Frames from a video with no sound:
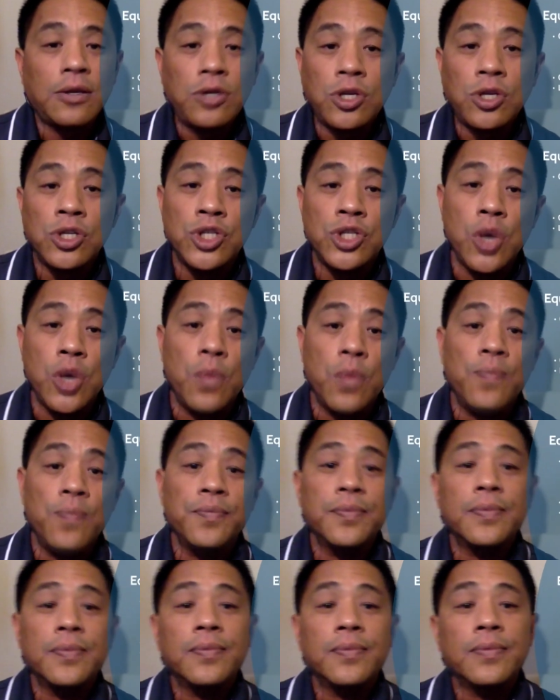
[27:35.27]
So
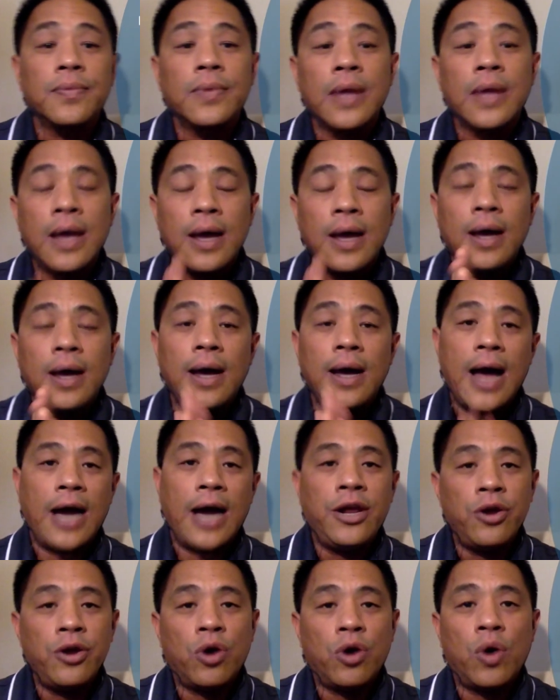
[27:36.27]
how
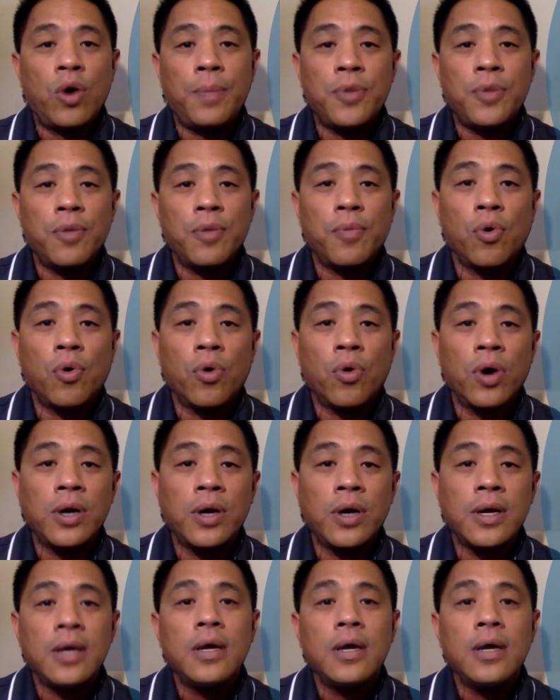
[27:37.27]
do you equip your board?